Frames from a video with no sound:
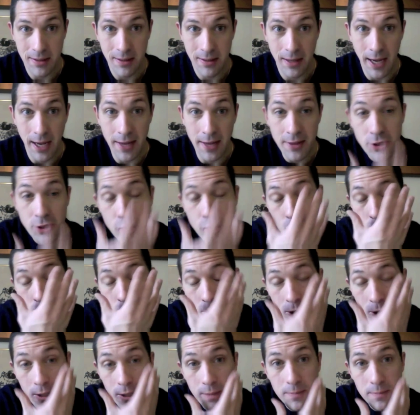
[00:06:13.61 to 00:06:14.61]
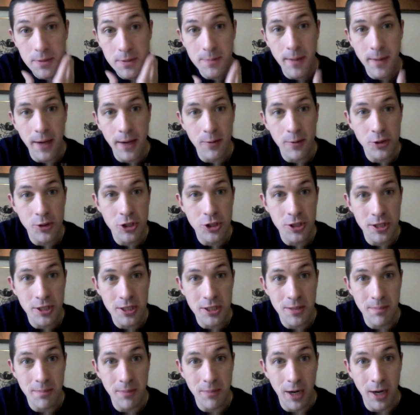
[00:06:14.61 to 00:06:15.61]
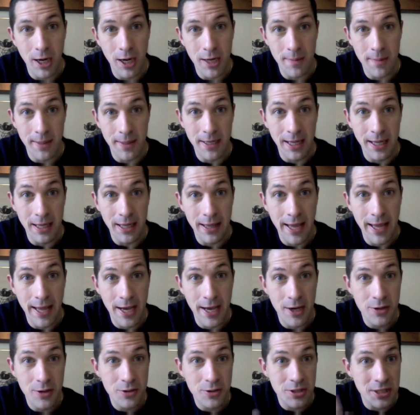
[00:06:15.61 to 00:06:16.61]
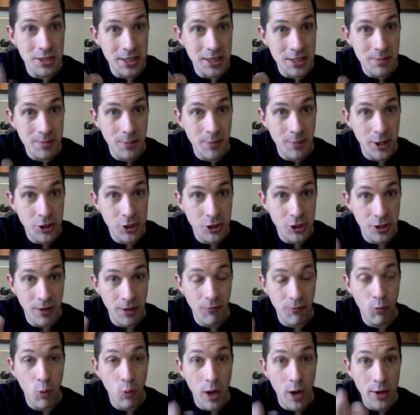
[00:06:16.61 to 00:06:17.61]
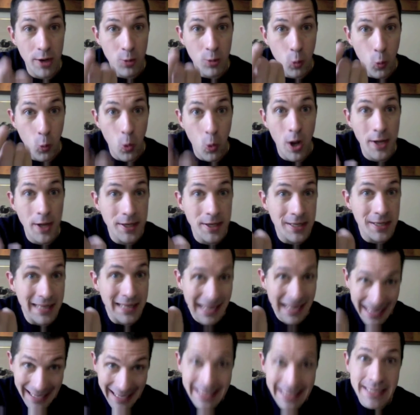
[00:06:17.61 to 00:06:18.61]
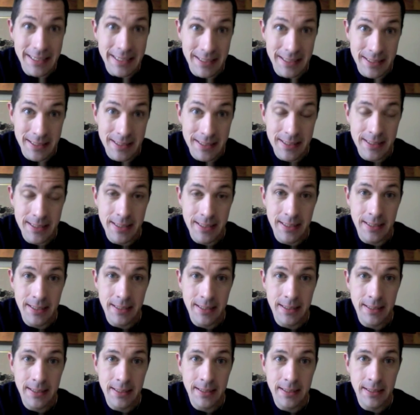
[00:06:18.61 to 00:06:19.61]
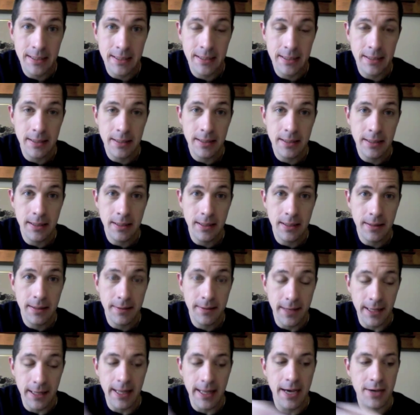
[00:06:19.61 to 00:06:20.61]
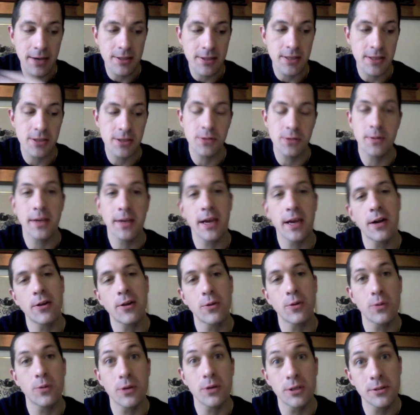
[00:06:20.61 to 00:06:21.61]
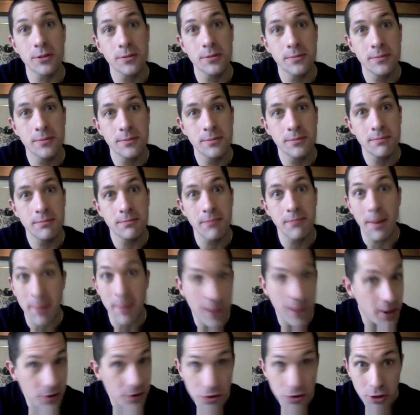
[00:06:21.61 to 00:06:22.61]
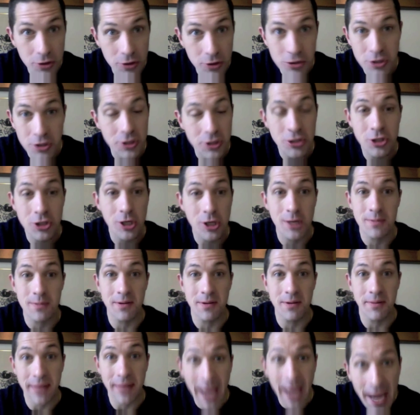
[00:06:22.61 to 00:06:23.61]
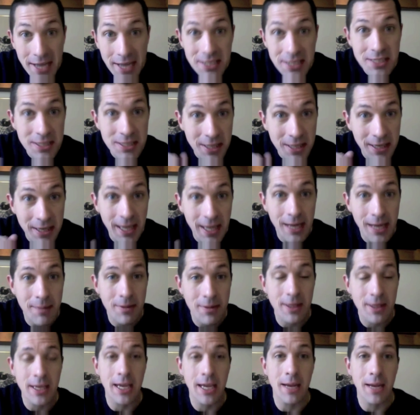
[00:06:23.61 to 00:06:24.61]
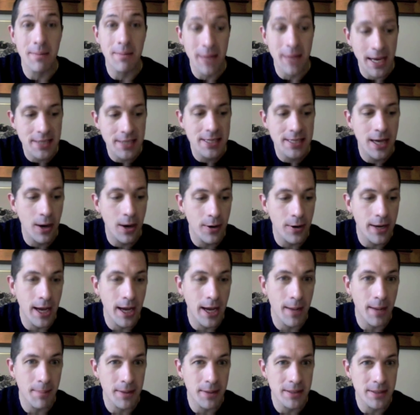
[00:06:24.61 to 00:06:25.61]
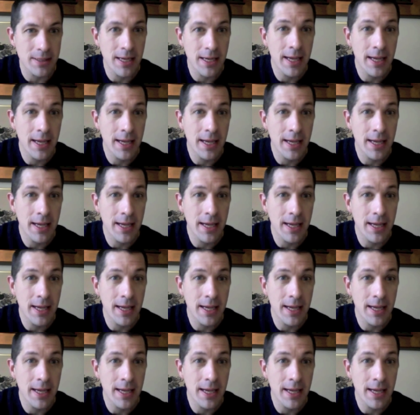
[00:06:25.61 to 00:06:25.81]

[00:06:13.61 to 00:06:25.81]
and the terms by which this embodiment allows the expression of what one is, that allows us to encounter the world. I mean, those are the terms. That's the name of the game. That's how it happens.